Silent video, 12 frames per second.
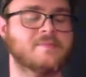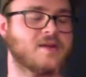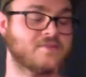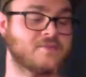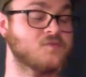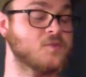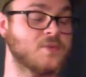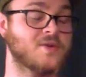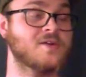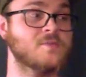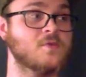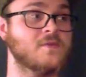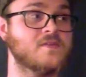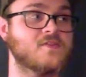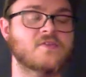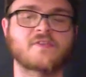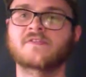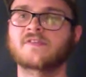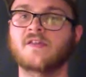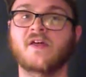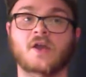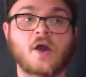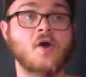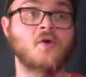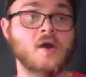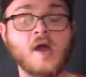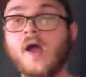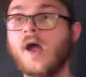back from superhero movies and they'll say like, oh,